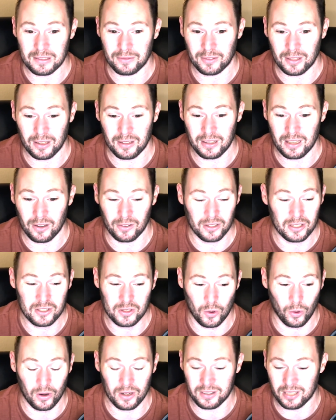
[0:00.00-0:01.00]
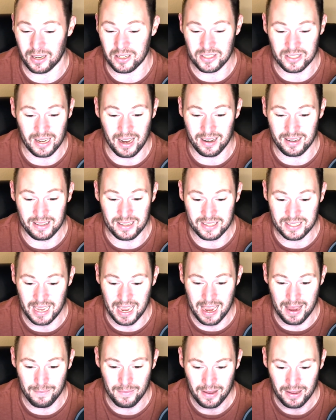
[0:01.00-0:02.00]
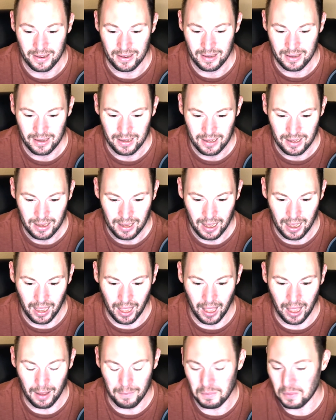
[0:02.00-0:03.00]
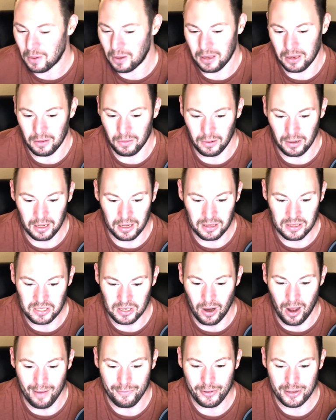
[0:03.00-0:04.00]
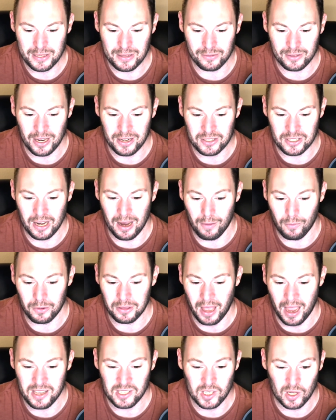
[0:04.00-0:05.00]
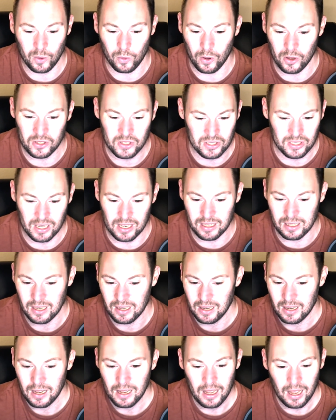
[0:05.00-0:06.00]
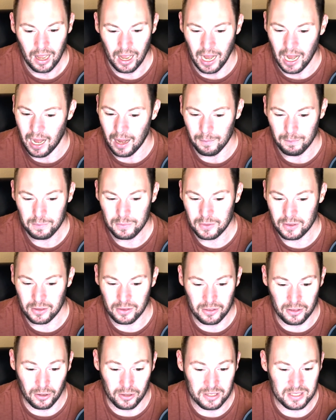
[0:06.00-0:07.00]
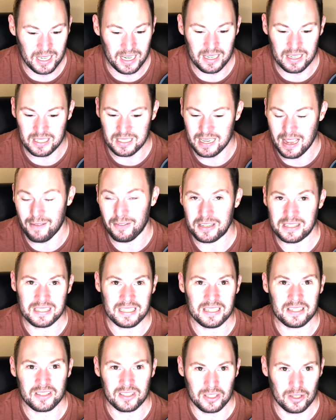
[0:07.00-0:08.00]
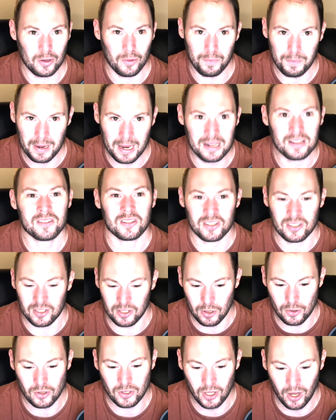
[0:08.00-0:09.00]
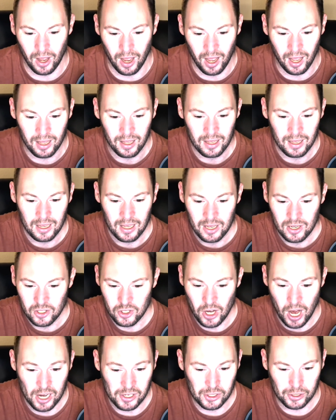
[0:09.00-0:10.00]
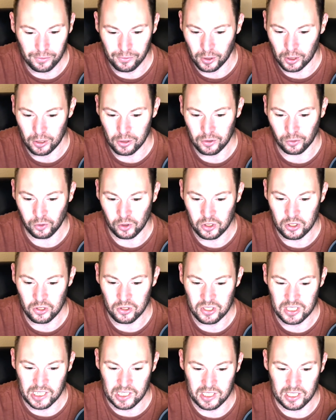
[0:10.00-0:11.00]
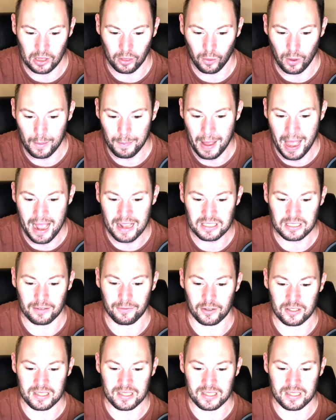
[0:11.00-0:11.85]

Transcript: they only score a touchdown in this game. And it's an offensive touchdown with Isaac Wilson. 13-7, TCU beats Utah. Josh Hoover goes for 263 passing for